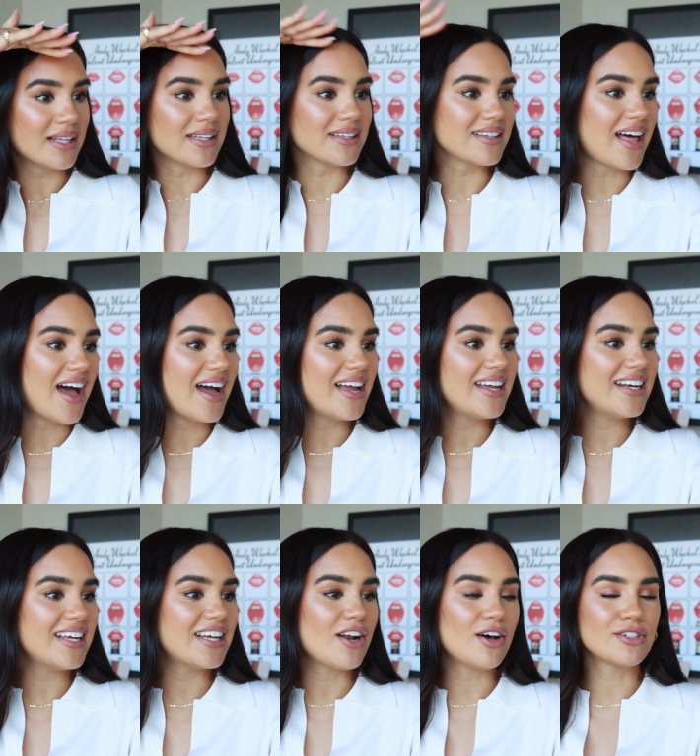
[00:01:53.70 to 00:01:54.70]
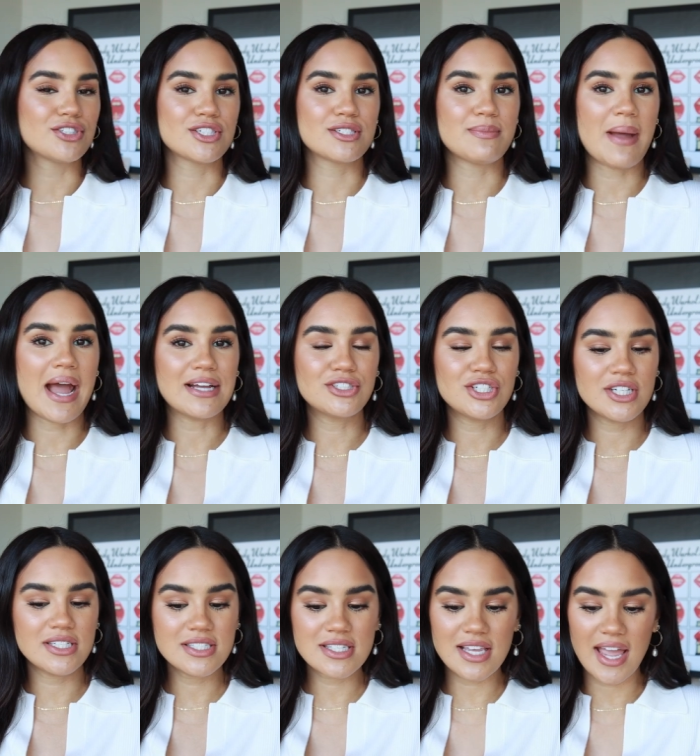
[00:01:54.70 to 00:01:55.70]
line. It all just
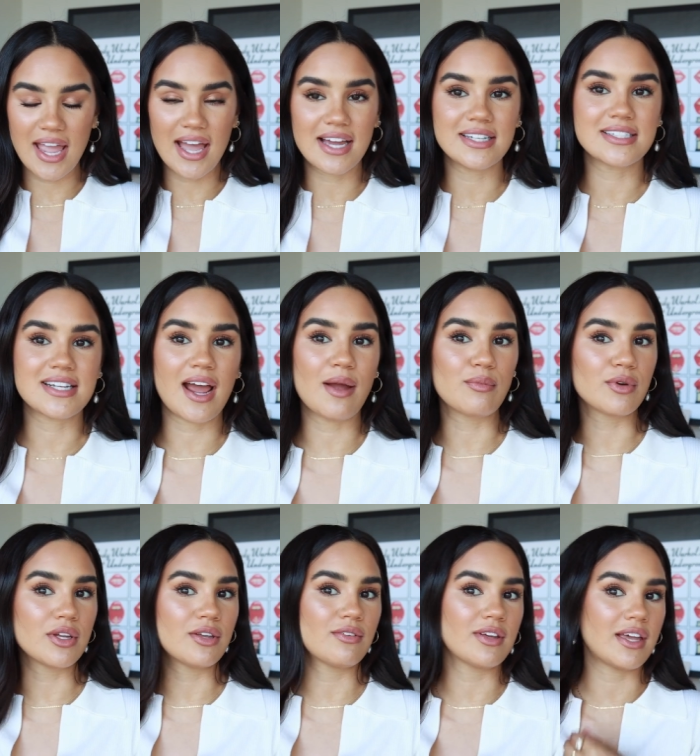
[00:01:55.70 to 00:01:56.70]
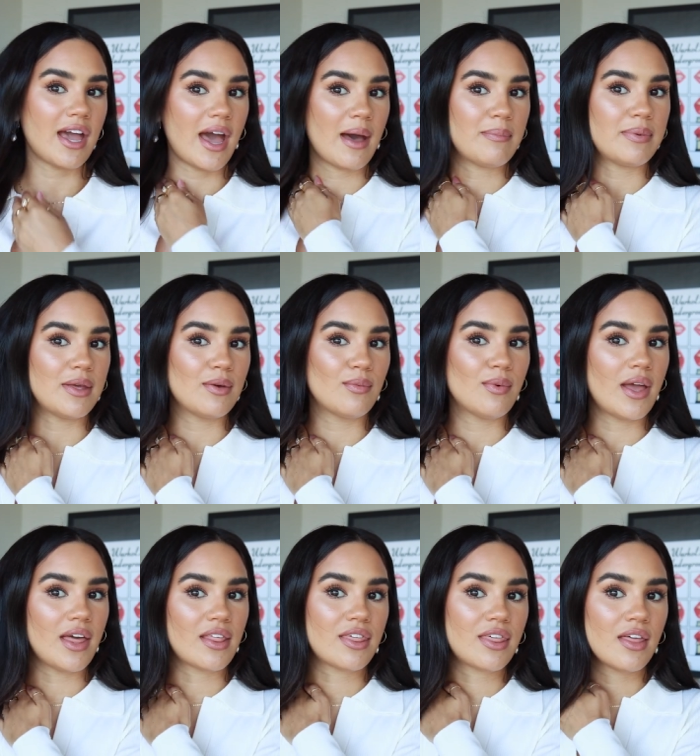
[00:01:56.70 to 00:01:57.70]
matches. And I'm really, really happy
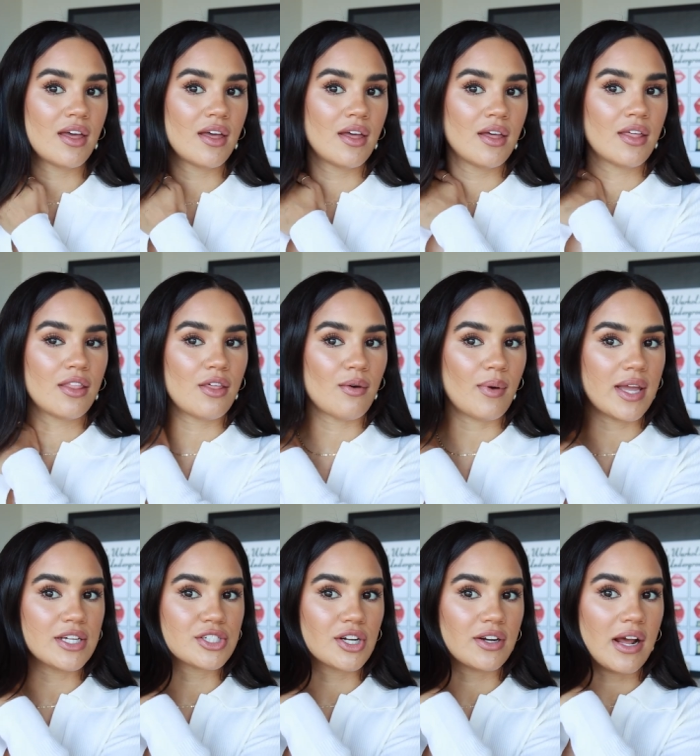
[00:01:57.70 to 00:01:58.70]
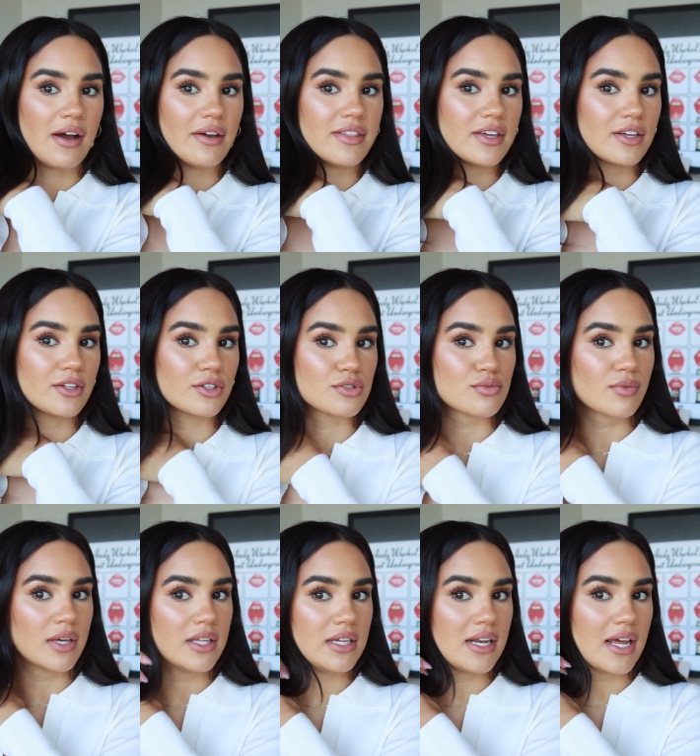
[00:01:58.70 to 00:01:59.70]
with the way it turned out. I think it looks really